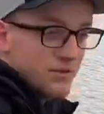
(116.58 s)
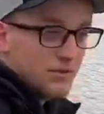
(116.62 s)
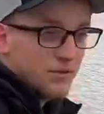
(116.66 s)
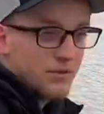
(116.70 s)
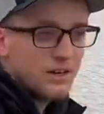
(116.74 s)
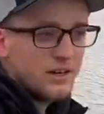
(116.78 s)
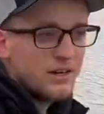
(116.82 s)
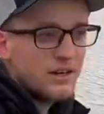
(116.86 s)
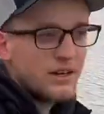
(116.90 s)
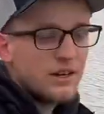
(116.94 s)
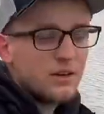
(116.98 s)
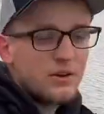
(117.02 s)
for
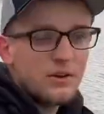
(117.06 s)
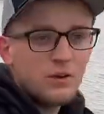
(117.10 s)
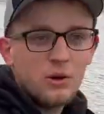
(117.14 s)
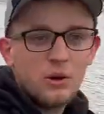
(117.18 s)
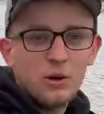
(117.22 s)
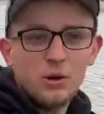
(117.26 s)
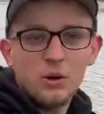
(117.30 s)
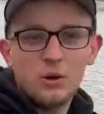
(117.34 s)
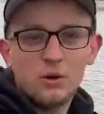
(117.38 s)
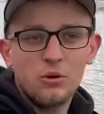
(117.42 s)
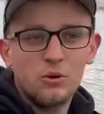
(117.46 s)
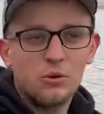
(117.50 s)
right now,
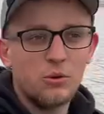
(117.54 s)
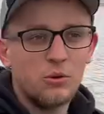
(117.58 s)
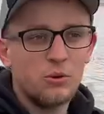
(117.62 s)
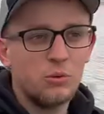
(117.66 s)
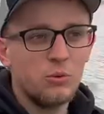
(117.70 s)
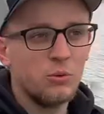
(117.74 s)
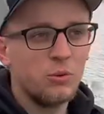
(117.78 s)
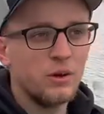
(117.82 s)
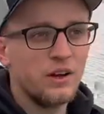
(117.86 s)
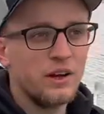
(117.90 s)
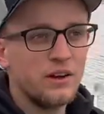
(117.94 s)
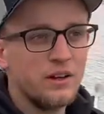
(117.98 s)

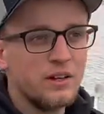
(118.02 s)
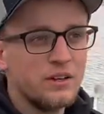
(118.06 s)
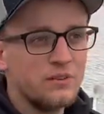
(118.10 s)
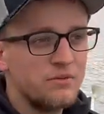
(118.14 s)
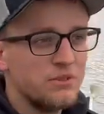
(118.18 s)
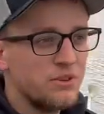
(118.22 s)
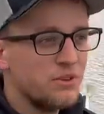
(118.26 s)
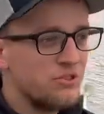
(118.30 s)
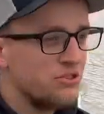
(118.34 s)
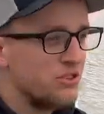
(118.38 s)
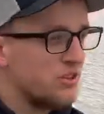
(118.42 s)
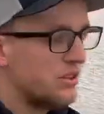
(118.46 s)
we're out here
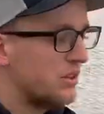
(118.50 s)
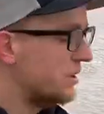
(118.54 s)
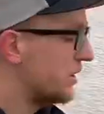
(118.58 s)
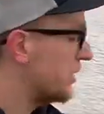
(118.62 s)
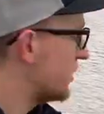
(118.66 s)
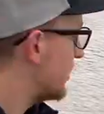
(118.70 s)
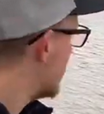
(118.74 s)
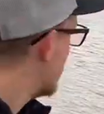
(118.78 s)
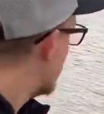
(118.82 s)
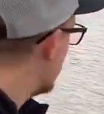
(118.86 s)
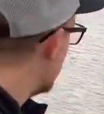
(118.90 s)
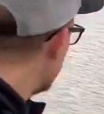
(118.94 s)
fishing and
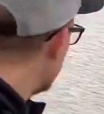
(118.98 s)
we